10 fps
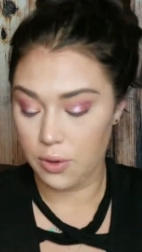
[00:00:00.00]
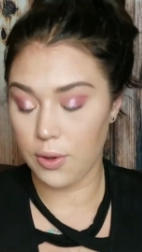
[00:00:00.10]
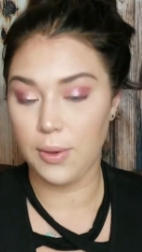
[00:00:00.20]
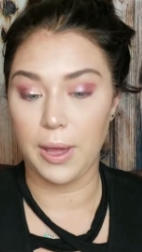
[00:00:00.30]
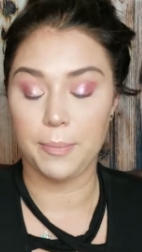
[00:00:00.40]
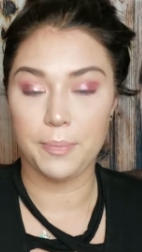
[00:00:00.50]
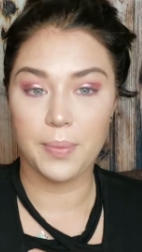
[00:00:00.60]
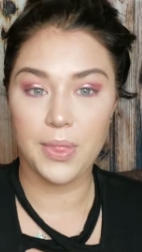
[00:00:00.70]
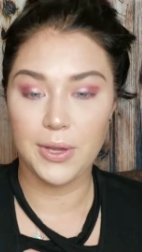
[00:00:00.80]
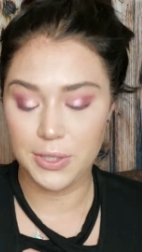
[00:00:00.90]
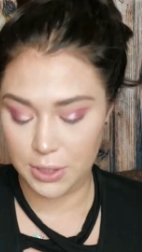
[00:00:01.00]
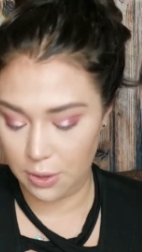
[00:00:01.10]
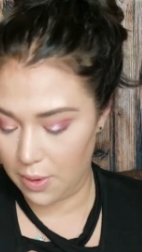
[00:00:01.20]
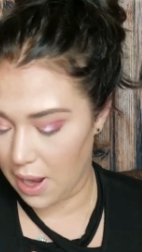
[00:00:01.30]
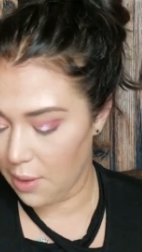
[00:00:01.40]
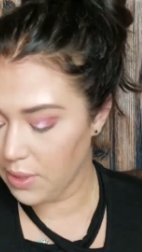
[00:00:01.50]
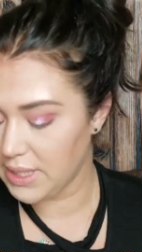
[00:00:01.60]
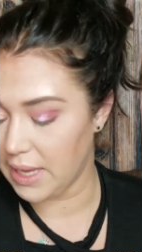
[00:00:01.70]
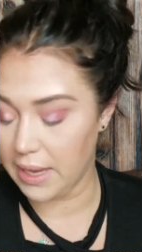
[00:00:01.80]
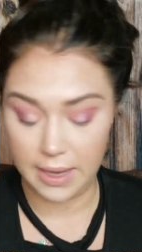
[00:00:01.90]
Okay, so I will
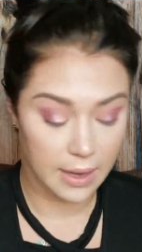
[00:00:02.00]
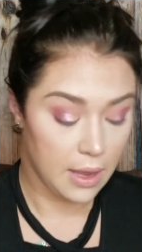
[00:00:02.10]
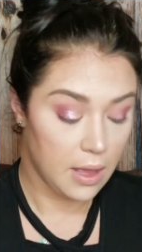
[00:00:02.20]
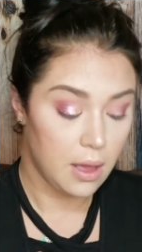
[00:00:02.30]
say,